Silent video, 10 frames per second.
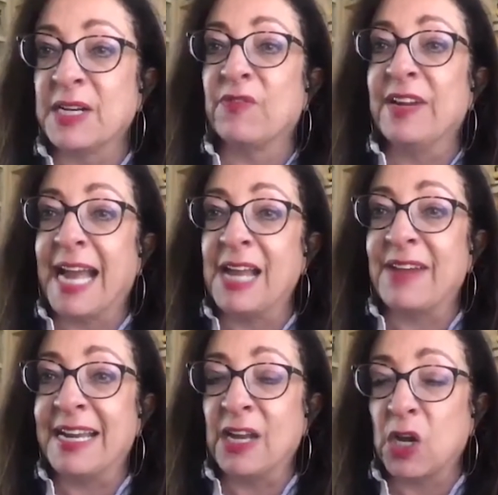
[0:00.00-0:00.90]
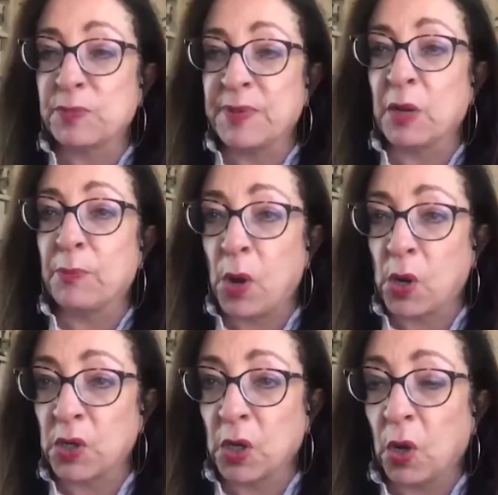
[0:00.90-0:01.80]
of Lehigh Valley Hospital,
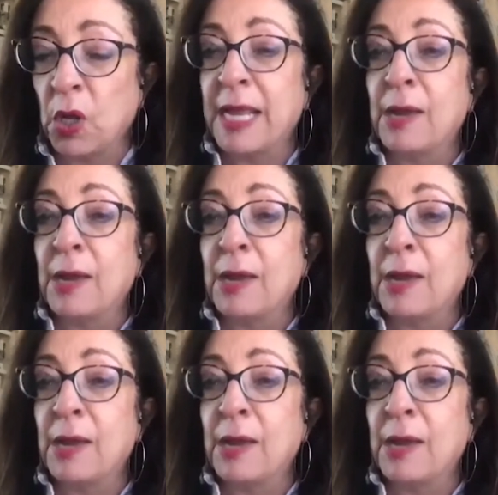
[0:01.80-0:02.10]
Pocono,